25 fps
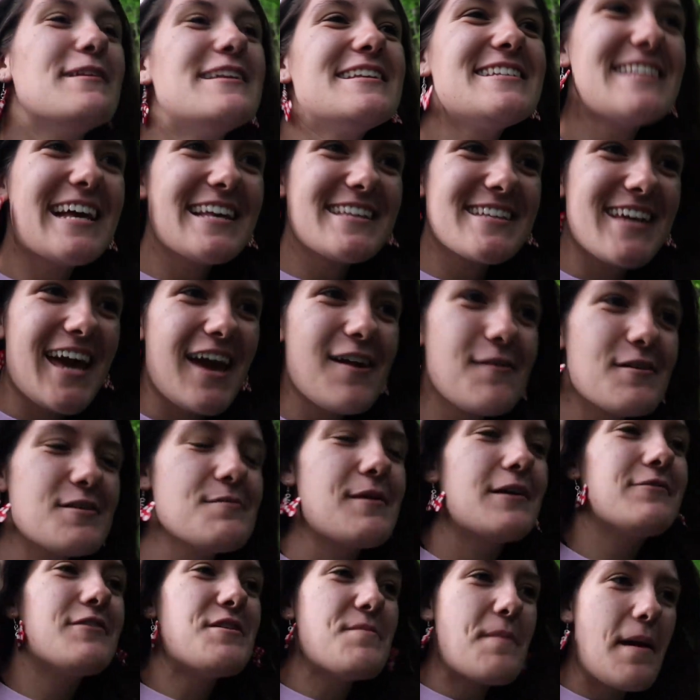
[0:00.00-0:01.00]
went to Tesco with
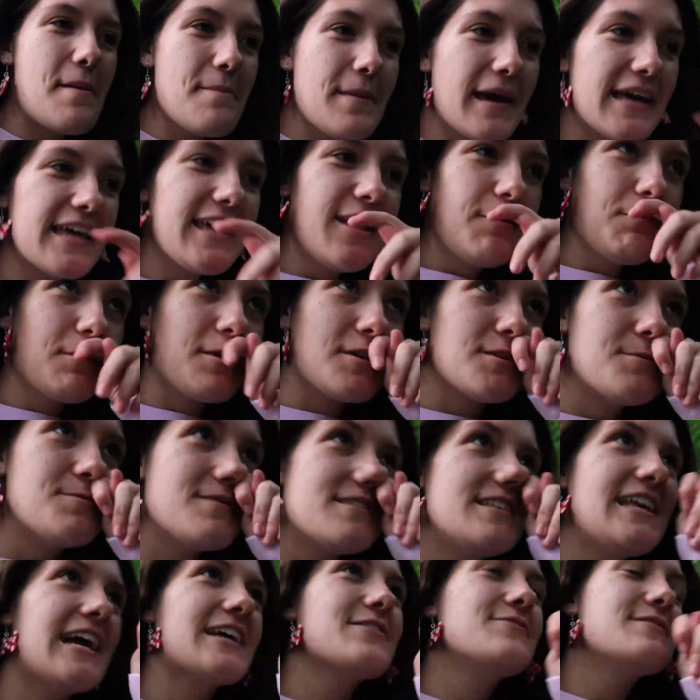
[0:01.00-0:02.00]
my roommate Megan, we got some
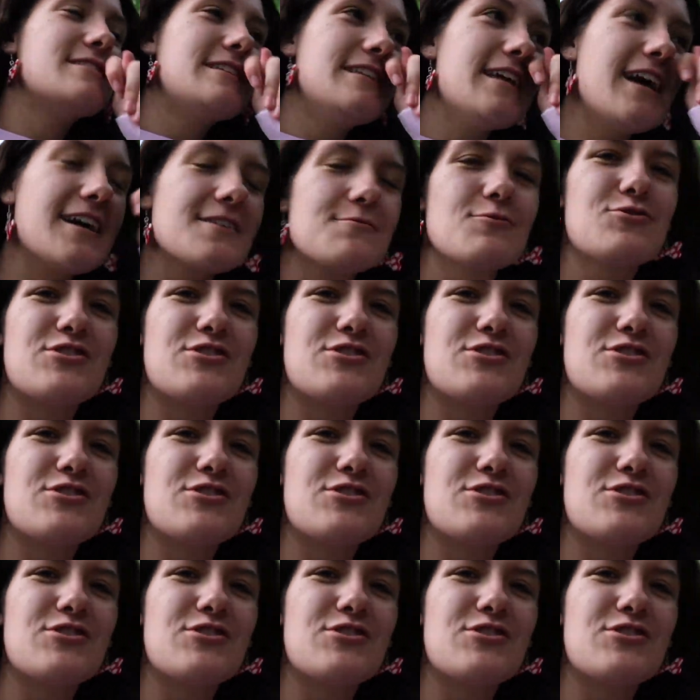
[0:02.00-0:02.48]
snacks for tonight,